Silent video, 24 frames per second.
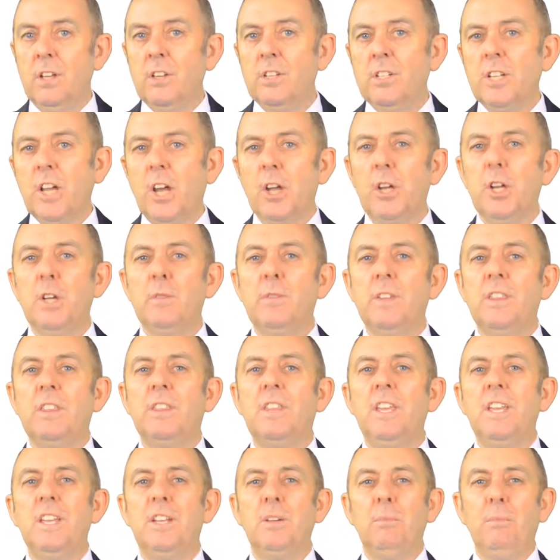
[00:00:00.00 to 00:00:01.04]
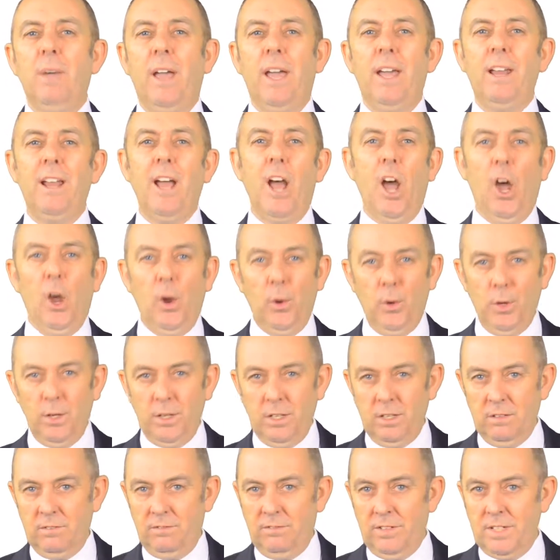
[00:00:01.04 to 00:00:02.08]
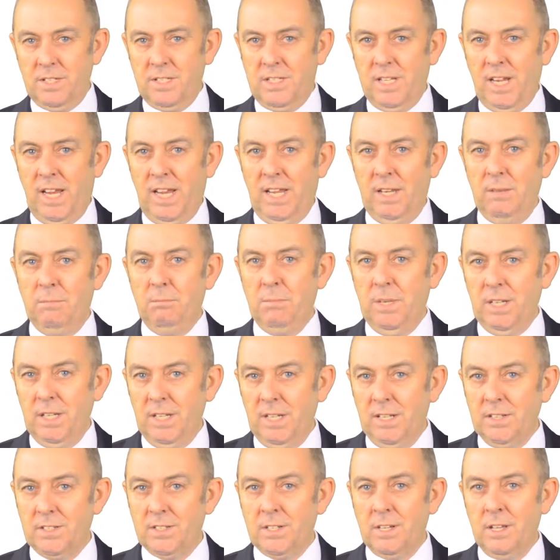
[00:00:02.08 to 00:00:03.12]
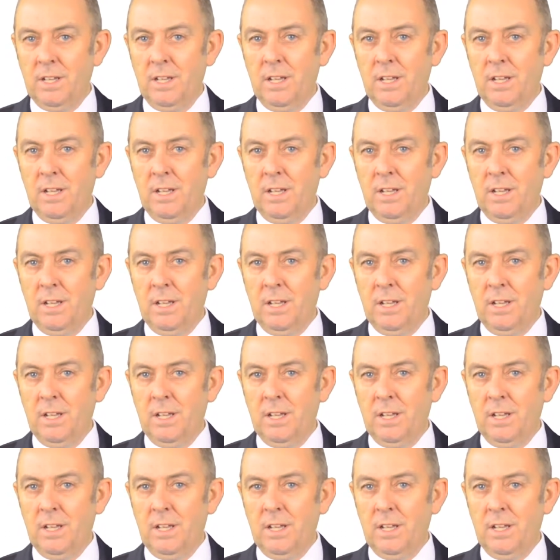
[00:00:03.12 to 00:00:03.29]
don't even think about owning it for 10 minutes.